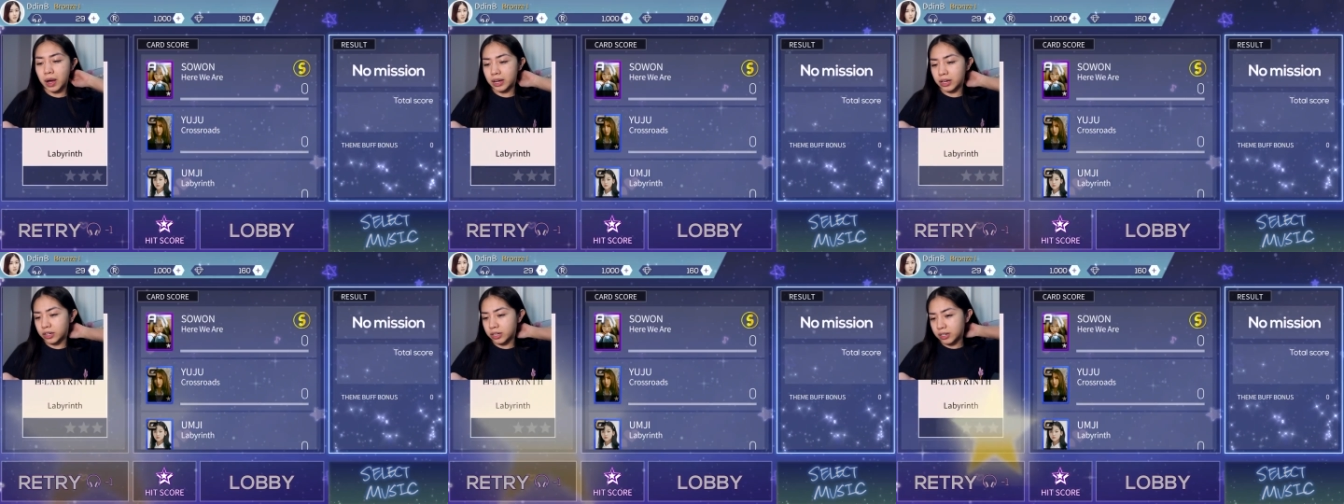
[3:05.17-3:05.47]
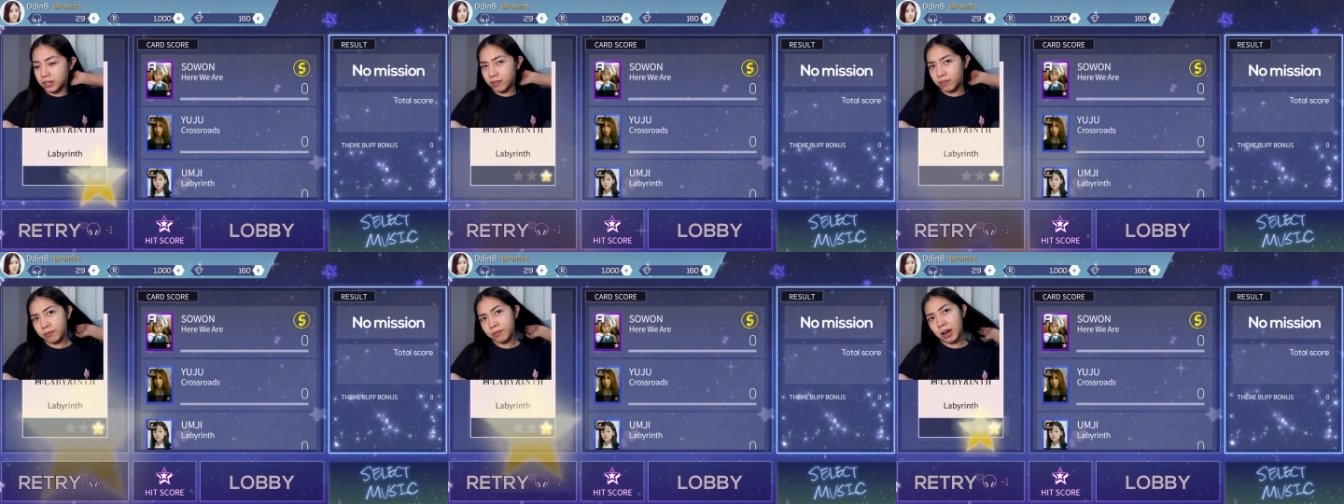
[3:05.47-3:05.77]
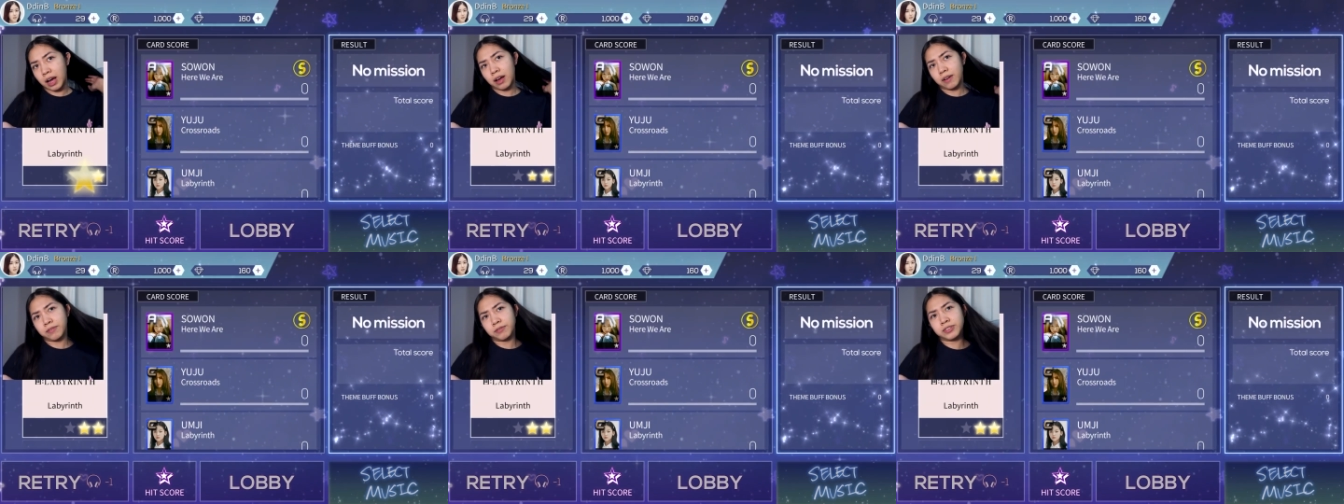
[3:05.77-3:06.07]
I could
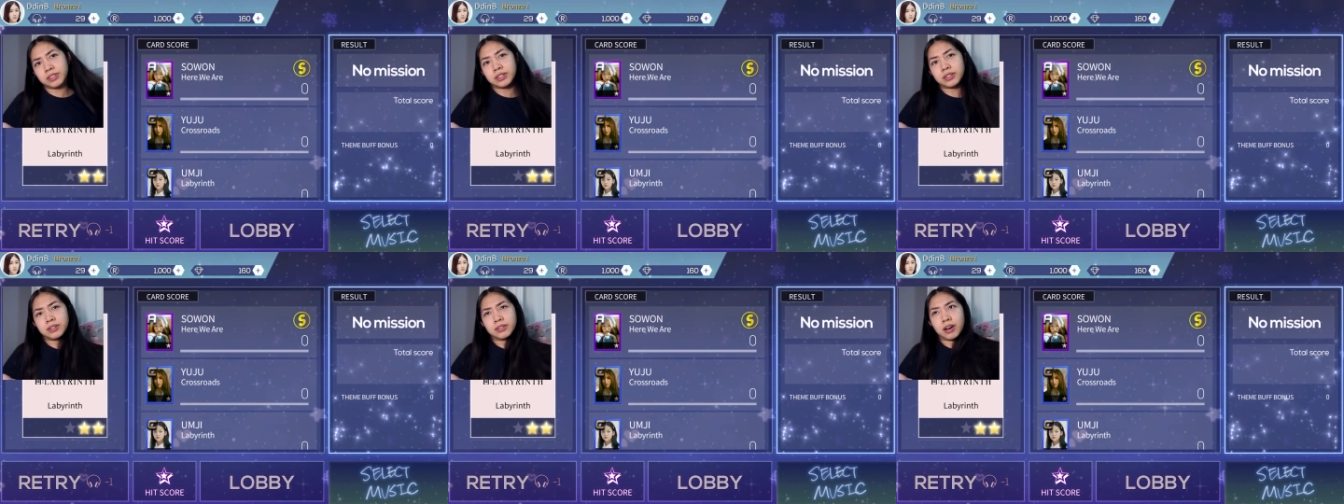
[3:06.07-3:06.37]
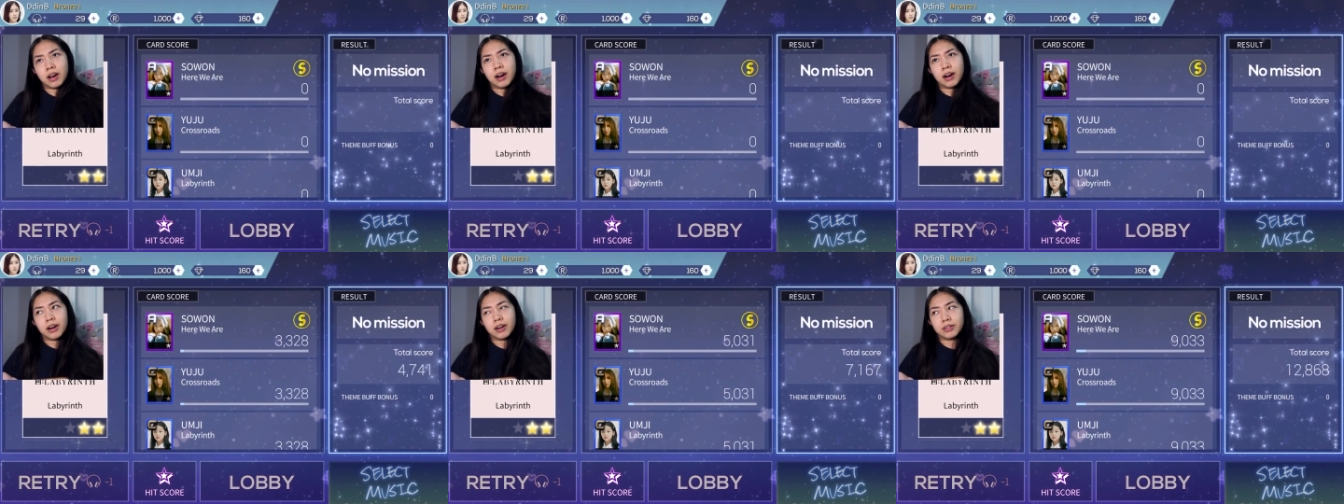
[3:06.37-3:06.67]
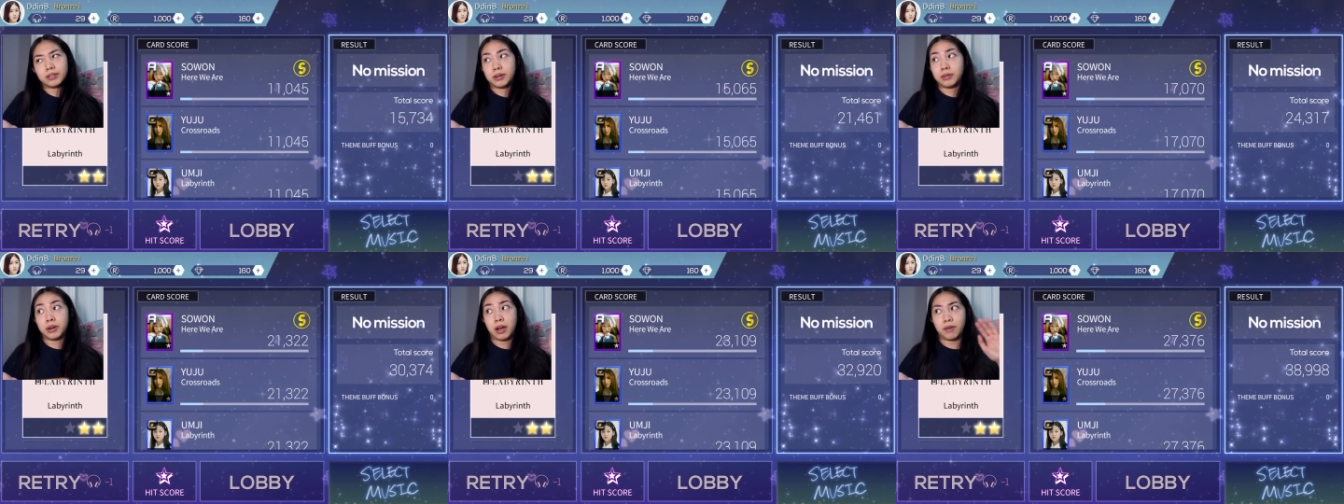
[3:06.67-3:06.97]
five star,
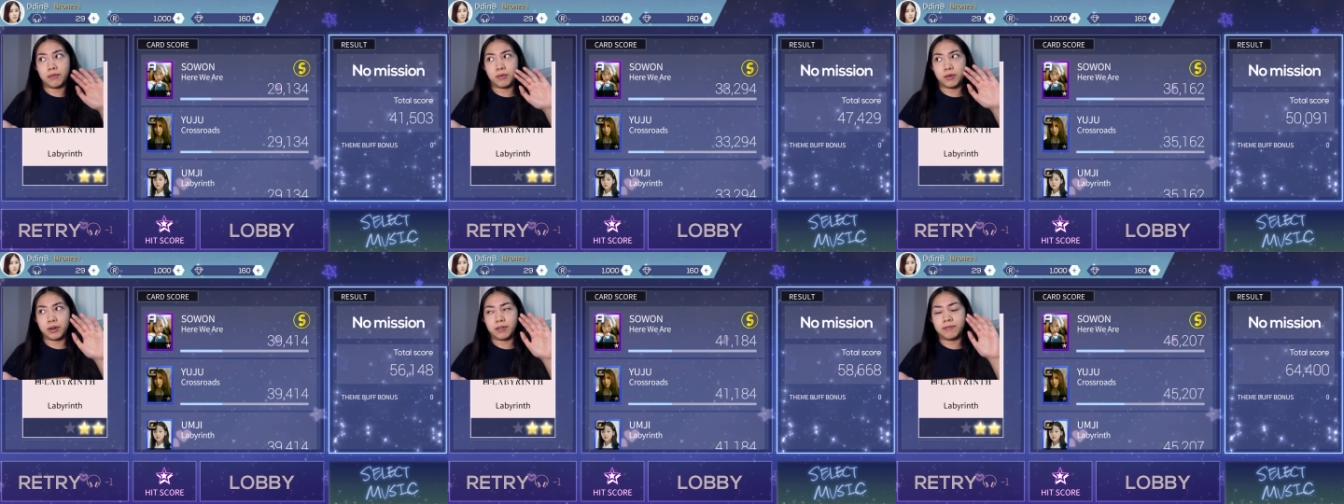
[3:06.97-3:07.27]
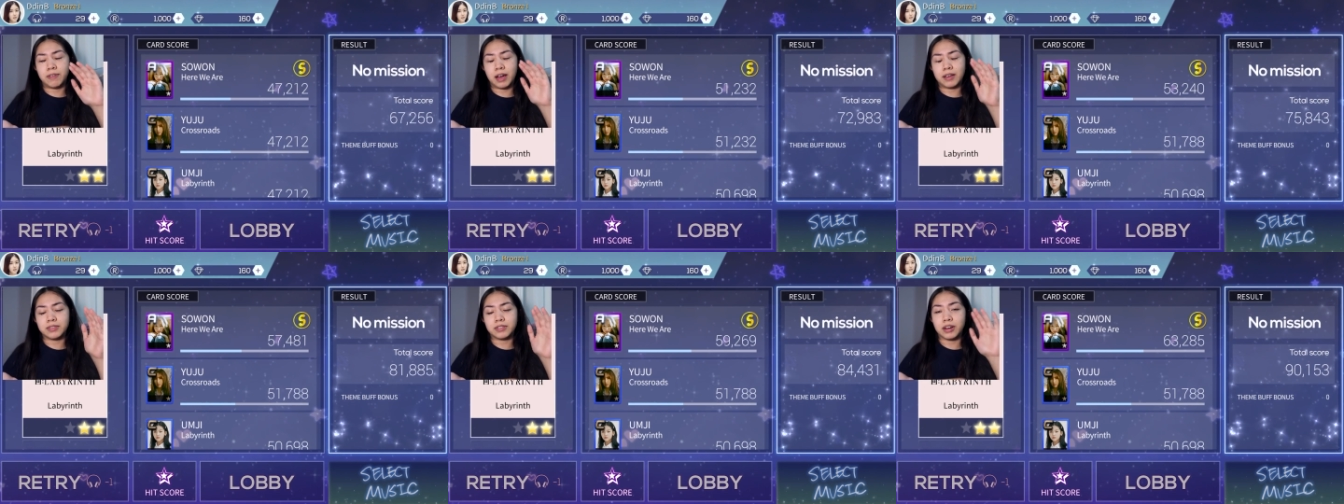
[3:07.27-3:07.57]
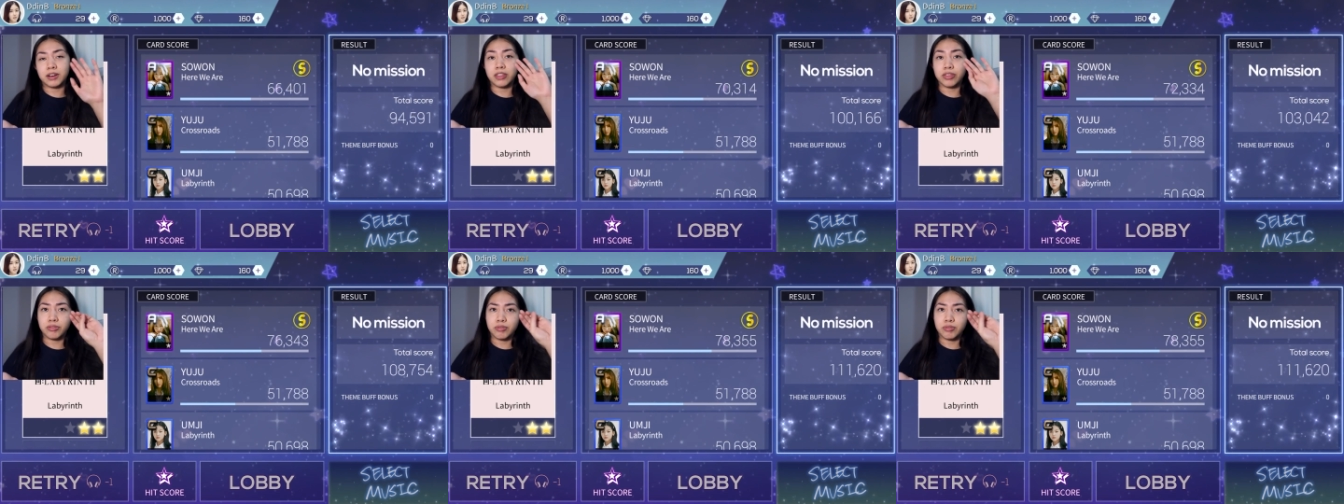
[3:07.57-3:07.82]
no, not four, five star,